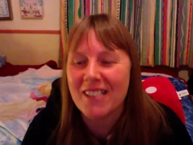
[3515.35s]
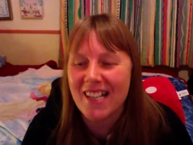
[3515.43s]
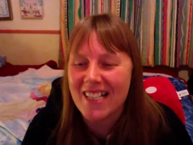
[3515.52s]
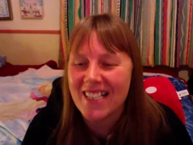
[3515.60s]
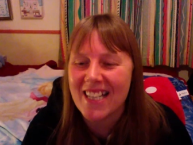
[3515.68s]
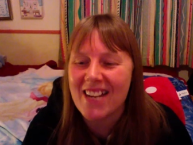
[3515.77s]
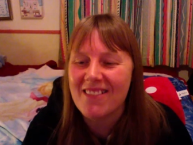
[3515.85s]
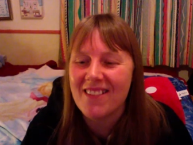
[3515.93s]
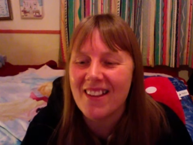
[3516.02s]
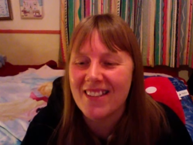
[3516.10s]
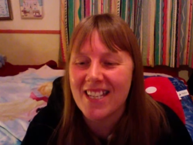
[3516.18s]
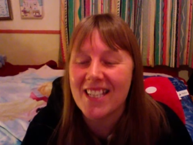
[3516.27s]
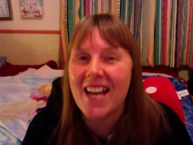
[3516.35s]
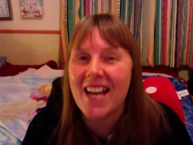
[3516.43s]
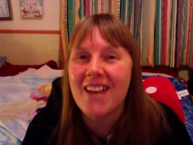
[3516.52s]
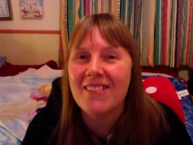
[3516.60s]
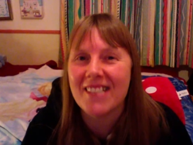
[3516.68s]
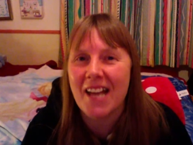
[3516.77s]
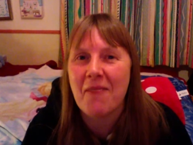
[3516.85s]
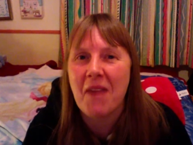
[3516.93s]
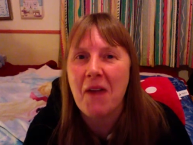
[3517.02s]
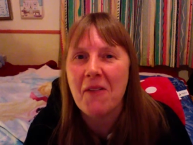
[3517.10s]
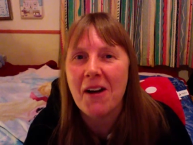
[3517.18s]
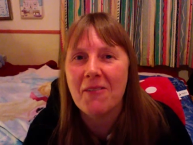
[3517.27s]
I didn't know Sam
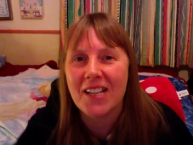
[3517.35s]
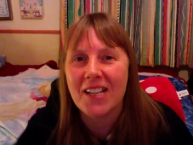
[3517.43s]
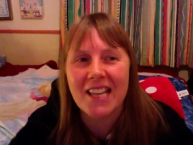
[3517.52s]
that well when I